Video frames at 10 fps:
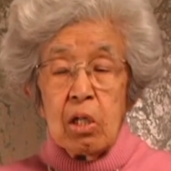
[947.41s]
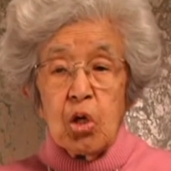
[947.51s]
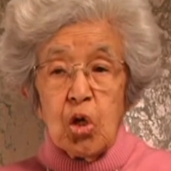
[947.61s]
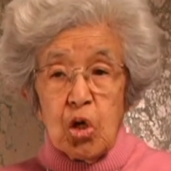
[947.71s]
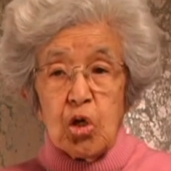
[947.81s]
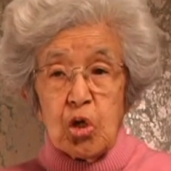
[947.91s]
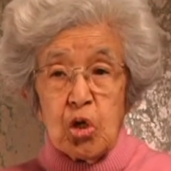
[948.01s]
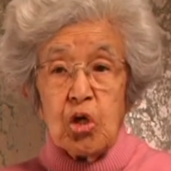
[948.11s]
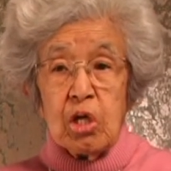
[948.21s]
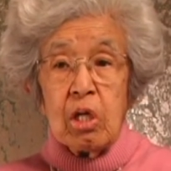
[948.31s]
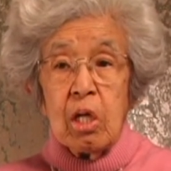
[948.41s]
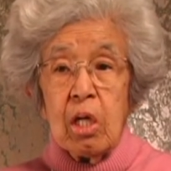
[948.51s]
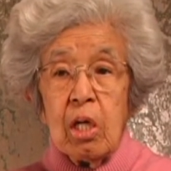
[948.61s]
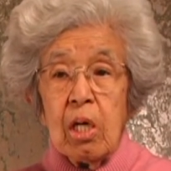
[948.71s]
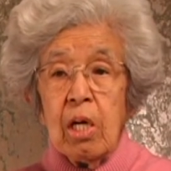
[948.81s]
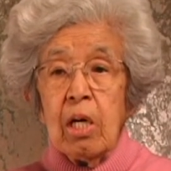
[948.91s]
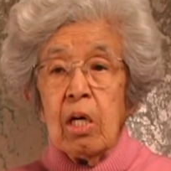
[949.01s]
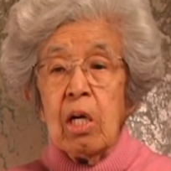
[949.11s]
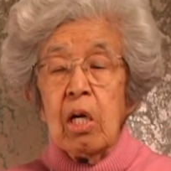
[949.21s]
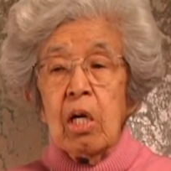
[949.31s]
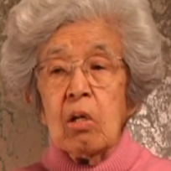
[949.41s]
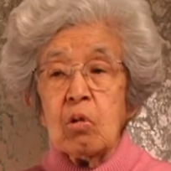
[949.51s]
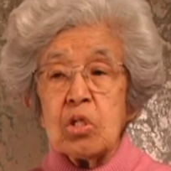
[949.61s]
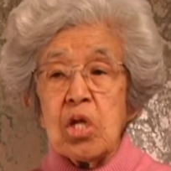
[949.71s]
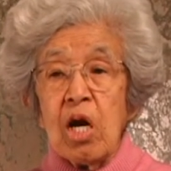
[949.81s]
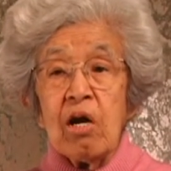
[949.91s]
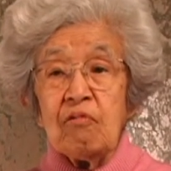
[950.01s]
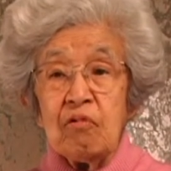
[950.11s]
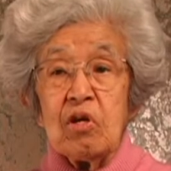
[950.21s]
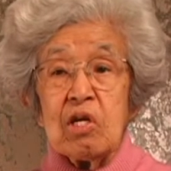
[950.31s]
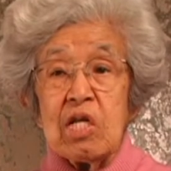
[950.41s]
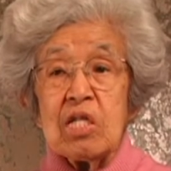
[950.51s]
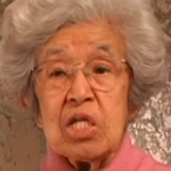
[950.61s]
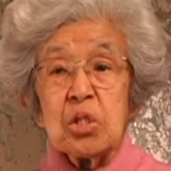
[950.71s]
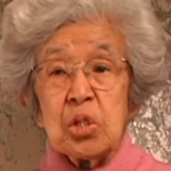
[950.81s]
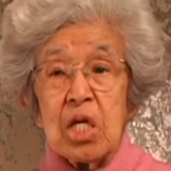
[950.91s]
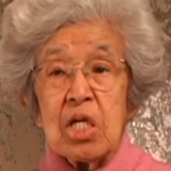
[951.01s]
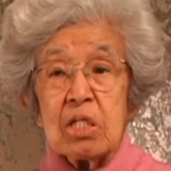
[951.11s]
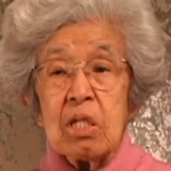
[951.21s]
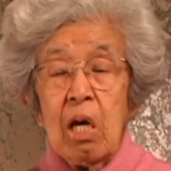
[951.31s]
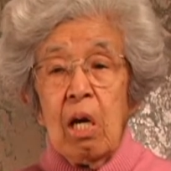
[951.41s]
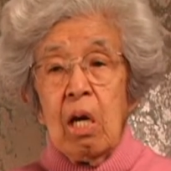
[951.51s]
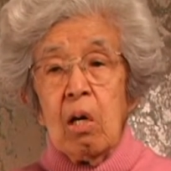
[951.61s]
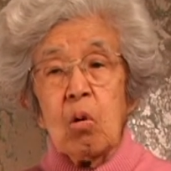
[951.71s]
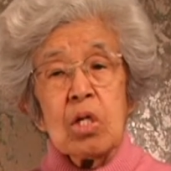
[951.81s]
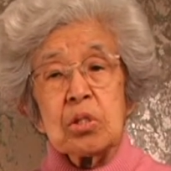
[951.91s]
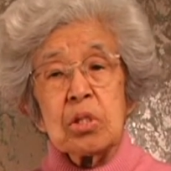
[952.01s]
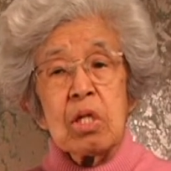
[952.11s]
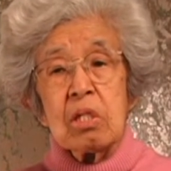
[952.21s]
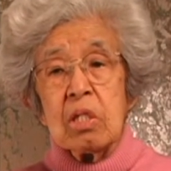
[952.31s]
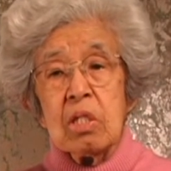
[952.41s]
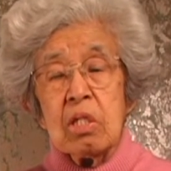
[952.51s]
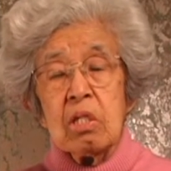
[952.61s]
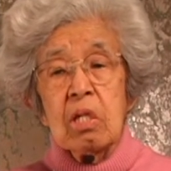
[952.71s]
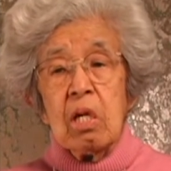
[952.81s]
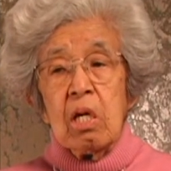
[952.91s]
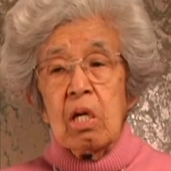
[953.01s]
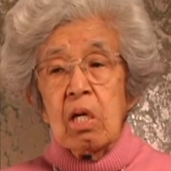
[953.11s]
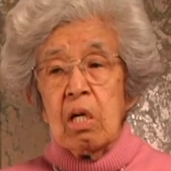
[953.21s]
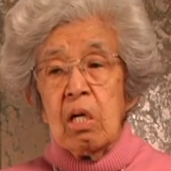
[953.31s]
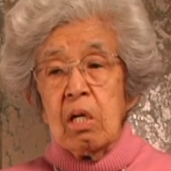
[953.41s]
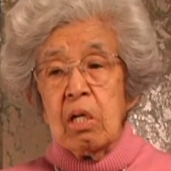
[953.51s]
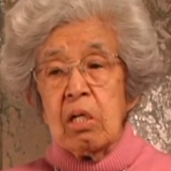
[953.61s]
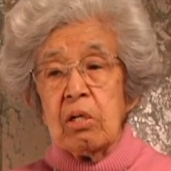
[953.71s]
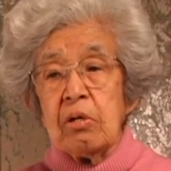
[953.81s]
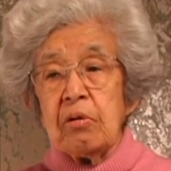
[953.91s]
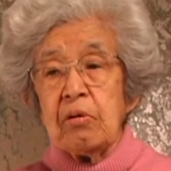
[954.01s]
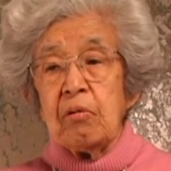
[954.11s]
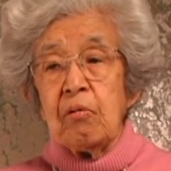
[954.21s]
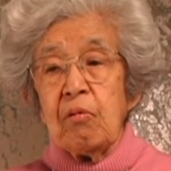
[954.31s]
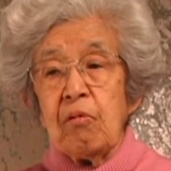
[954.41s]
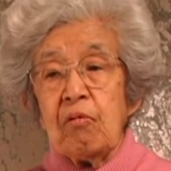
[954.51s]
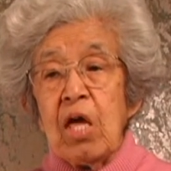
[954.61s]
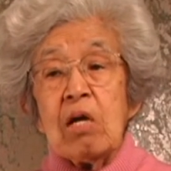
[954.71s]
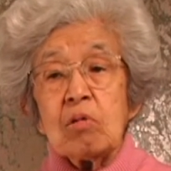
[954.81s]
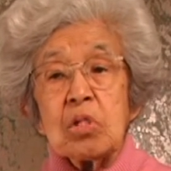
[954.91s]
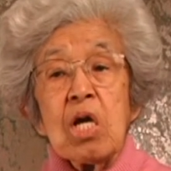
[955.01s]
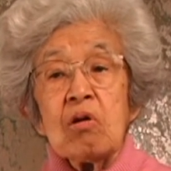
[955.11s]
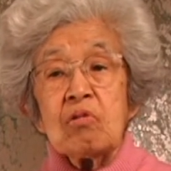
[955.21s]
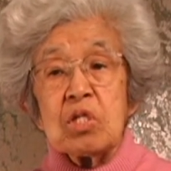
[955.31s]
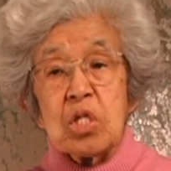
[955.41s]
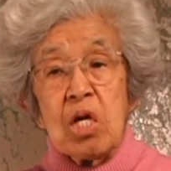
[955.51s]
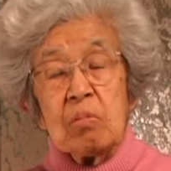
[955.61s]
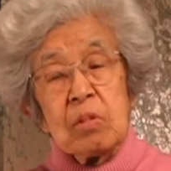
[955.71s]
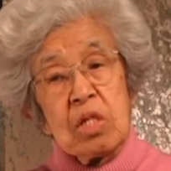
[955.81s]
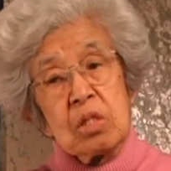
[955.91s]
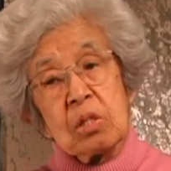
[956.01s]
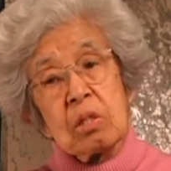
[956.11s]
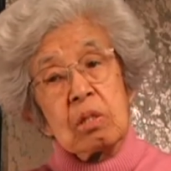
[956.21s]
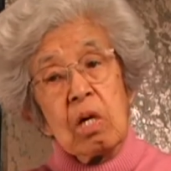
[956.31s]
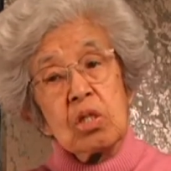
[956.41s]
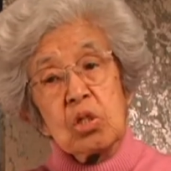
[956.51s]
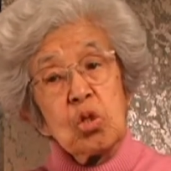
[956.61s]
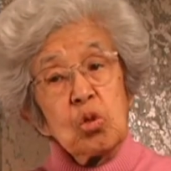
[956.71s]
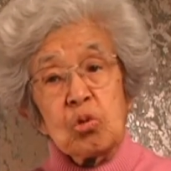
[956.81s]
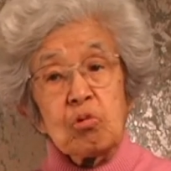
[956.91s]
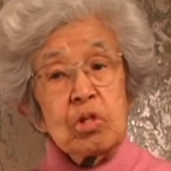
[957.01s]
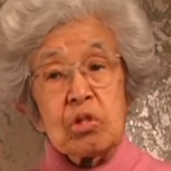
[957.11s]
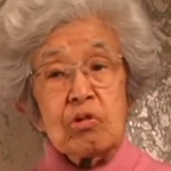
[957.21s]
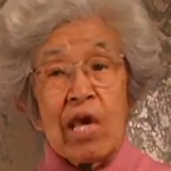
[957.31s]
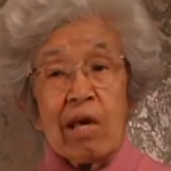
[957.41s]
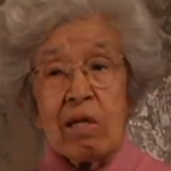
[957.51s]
good, which I feel in this case was that that was how the Japanese got to know the rest of Canada.